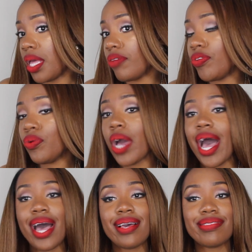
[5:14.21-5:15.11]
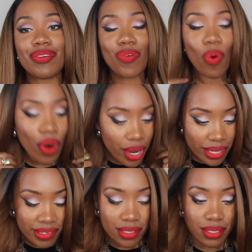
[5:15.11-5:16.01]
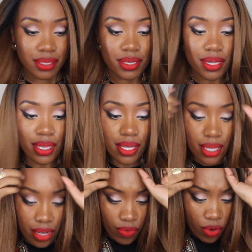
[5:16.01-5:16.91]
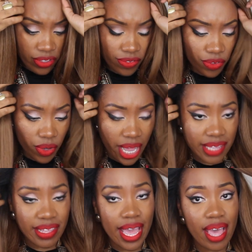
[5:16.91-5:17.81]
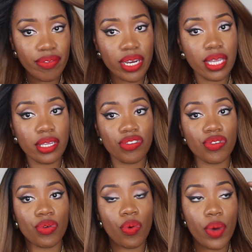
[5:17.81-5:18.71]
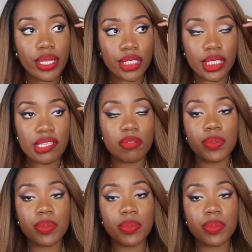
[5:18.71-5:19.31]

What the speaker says: If you guys, of course, if you guys have any additional questions,